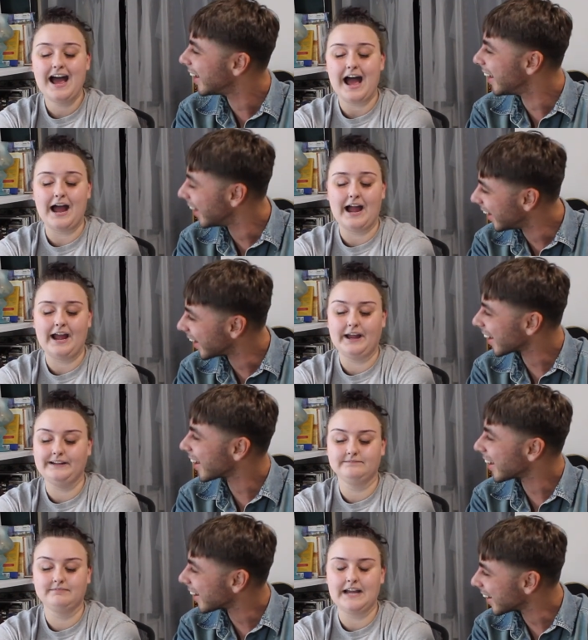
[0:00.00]

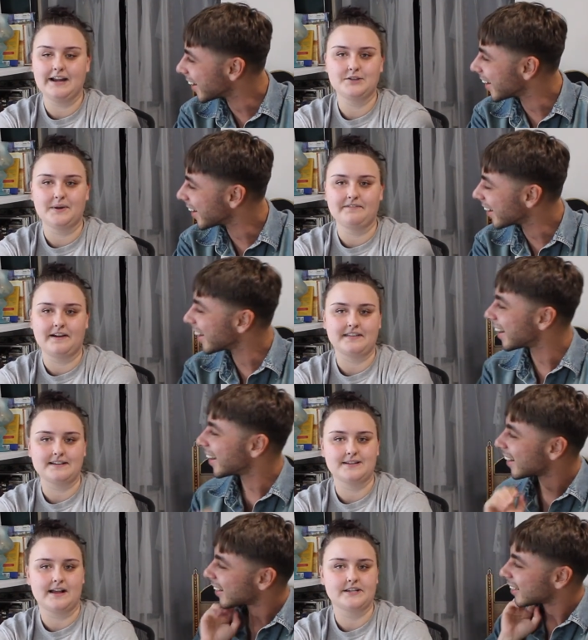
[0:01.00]
Speaker 1: I got a twenty-five
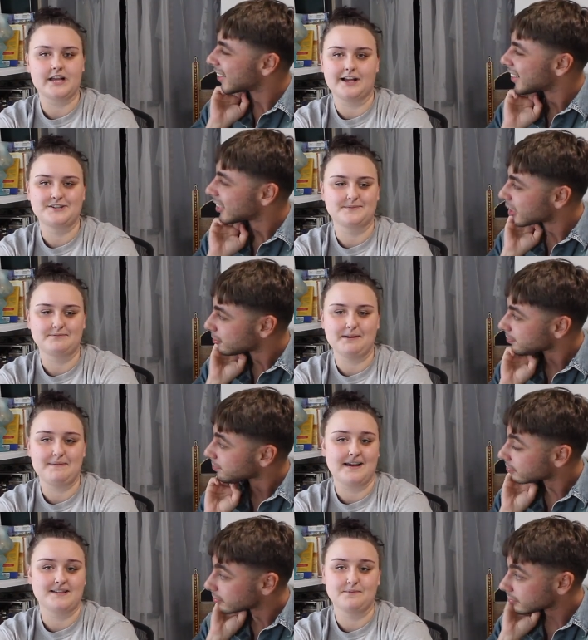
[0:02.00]
thousand dollars scholarship to play
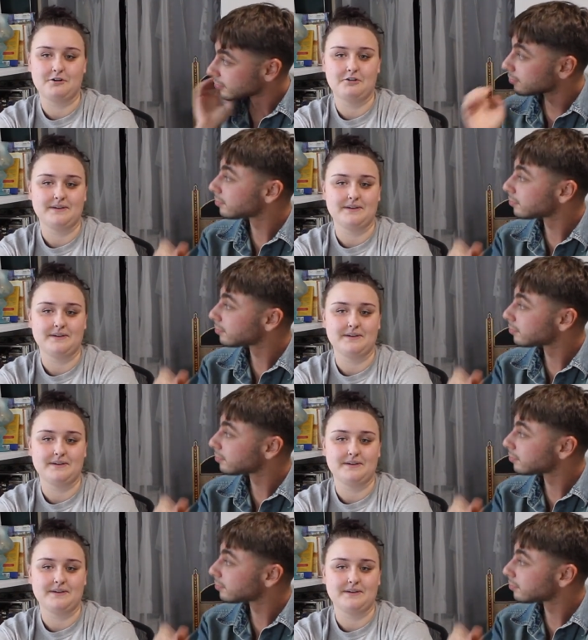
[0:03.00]
basketball.